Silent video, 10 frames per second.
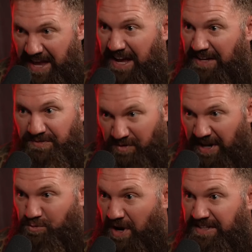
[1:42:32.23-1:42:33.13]
Yeah.
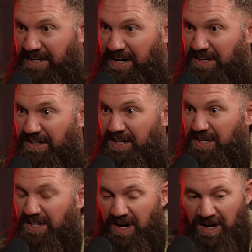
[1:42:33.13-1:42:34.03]
Like right there.
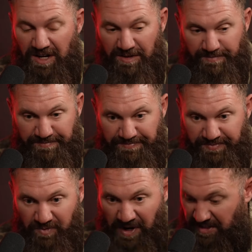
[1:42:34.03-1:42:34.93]

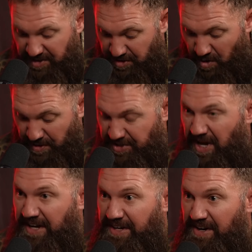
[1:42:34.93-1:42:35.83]
Right, because there's always
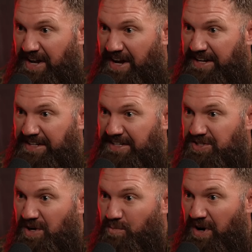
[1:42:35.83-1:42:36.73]
secondary
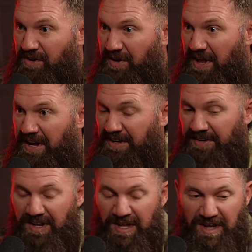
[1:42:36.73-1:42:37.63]
IEDs somewhere.
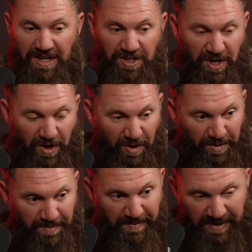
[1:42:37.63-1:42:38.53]
And
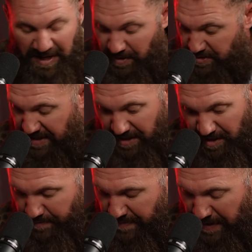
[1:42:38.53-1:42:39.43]
so, anyways, you get
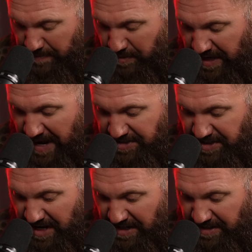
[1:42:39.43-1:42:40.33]
all people
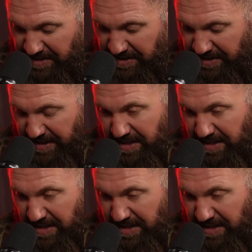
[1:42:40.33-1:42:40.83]
cascaded,